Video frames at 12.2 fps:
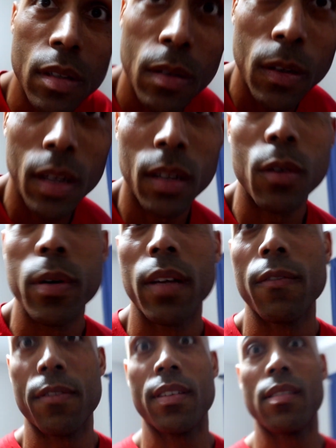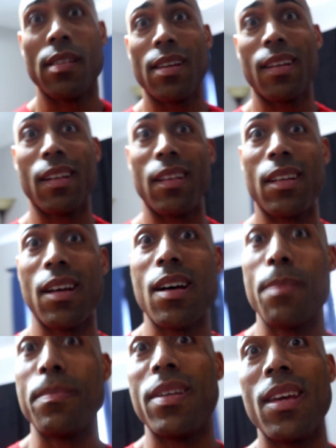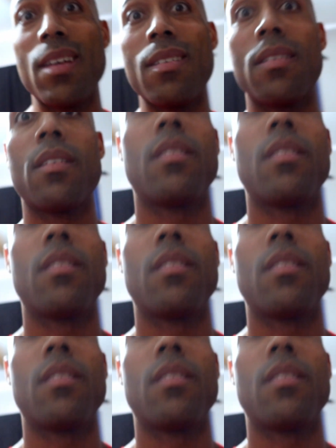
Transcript: Let's go get a quick physique update.